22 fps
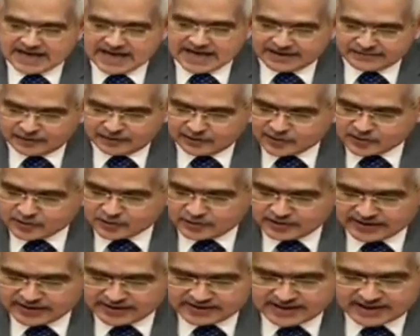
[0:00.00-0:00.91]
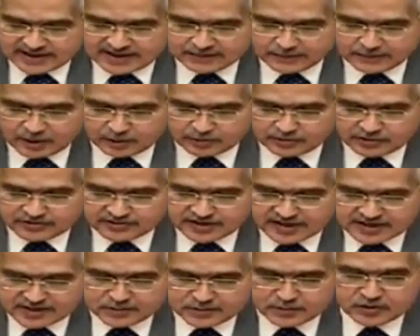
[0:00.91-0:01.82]
I have also data about the
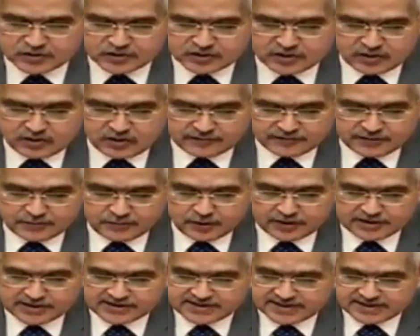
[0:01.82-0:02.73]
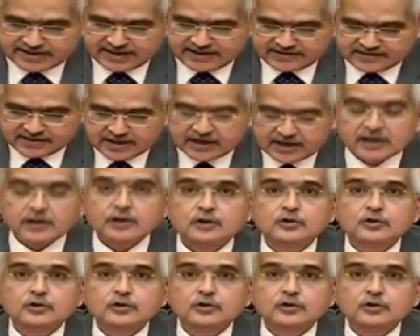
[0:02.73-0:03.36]
transmission of the policy rate